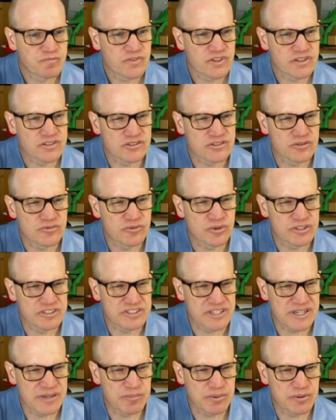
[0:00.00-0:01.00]
So for
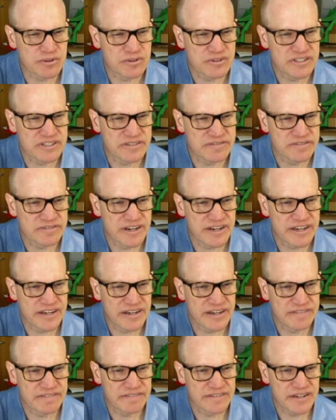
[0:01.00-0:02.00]
example, if I
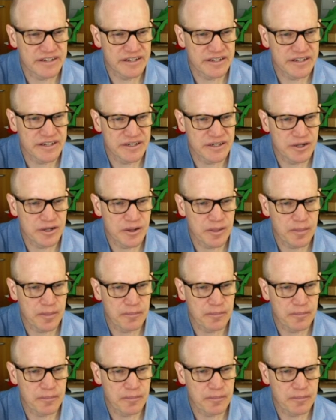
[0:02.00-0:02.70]
have A,